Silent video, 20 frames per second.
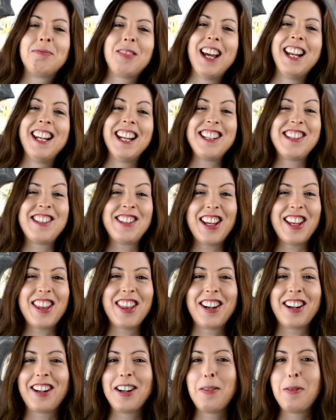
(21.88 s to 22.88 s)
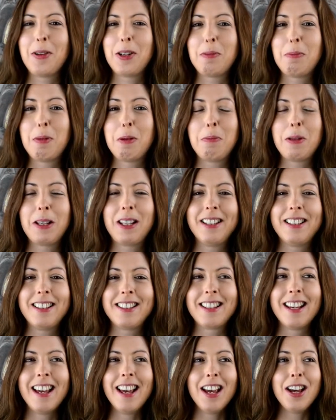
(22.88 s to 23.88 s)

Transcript: I say that in a whisper because